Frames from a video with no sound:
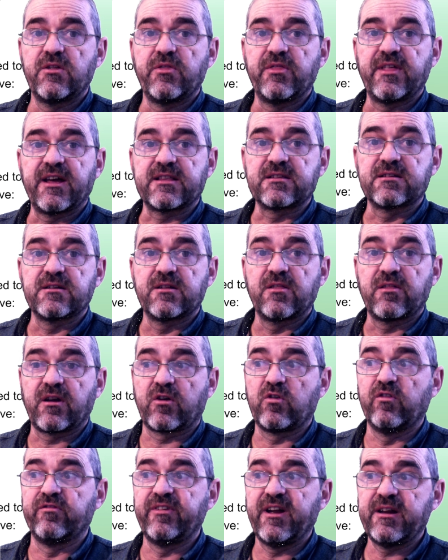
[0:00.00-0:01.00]
that the
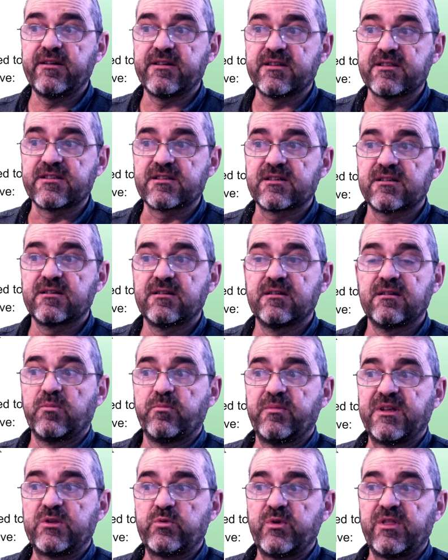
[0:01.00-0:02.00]
covariance
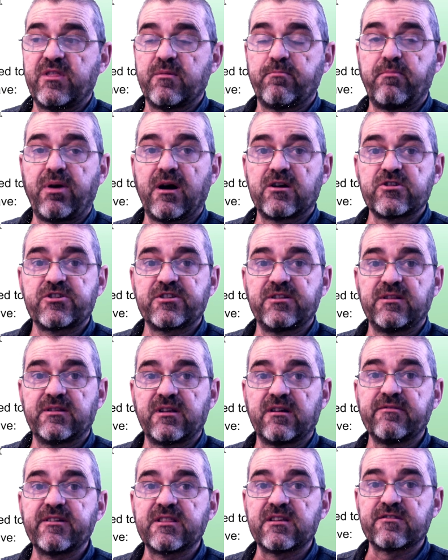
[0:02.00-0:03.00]
between the partial
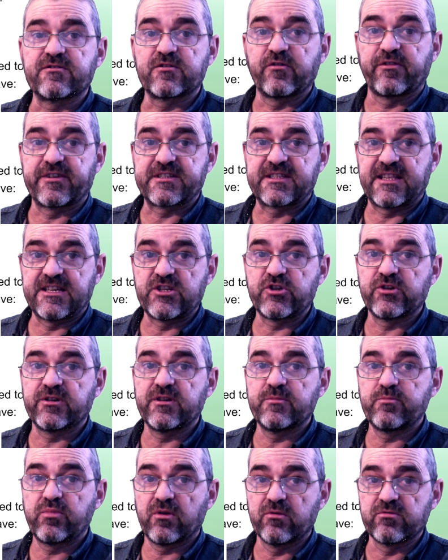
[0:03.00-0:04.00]
derivatives of a
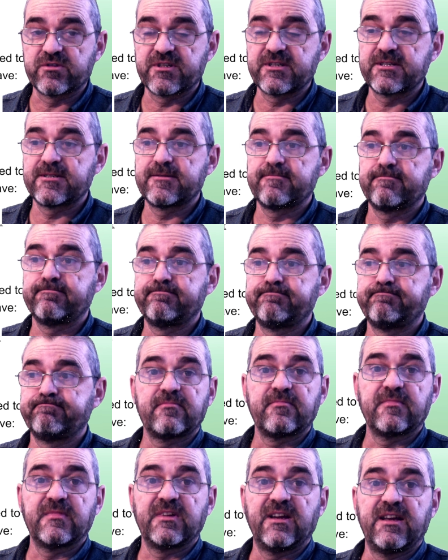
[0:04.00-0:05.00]
stationary process,
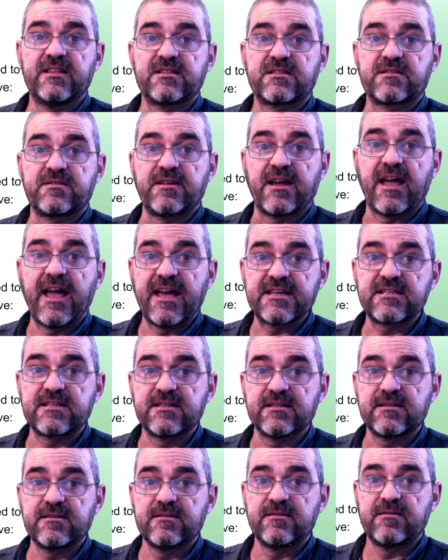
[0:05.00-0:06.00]
it's the
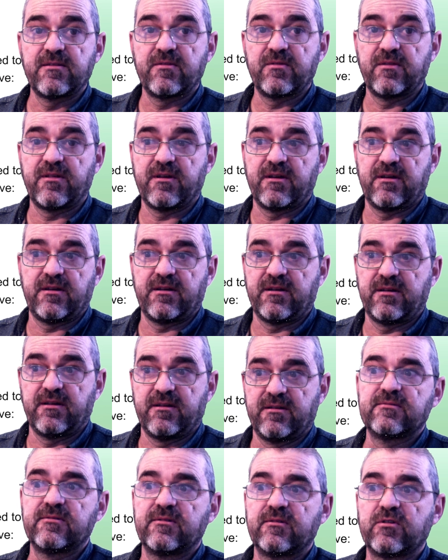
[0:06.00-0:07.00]
Hessian, the
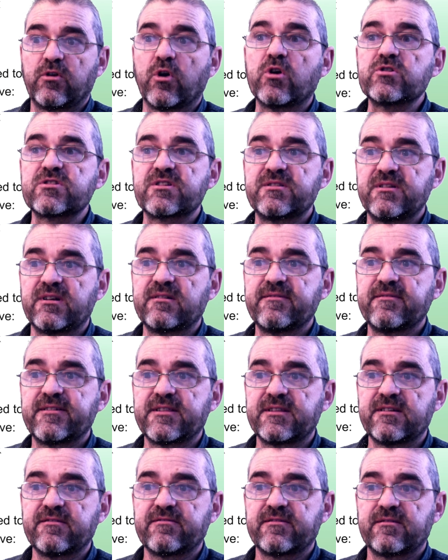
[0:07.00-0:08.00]
cross
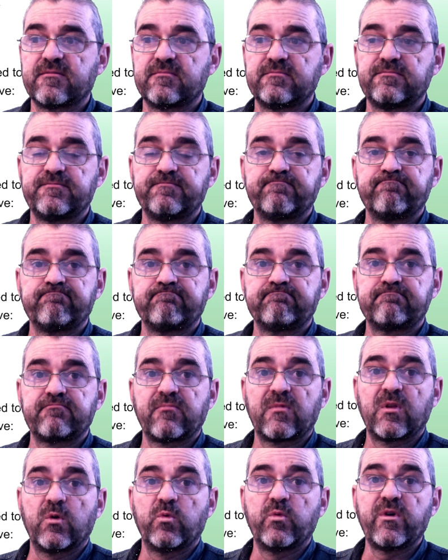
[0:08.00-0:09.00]
derivative,
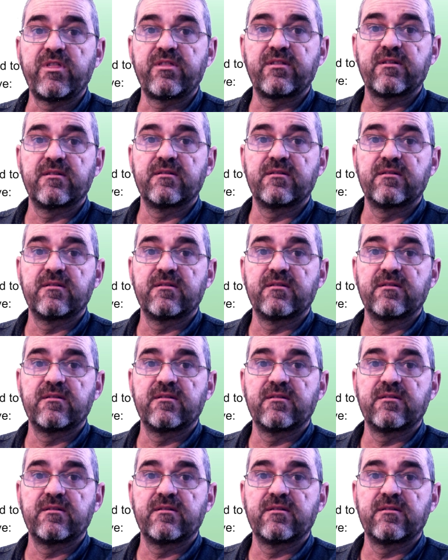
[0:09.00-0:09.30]
with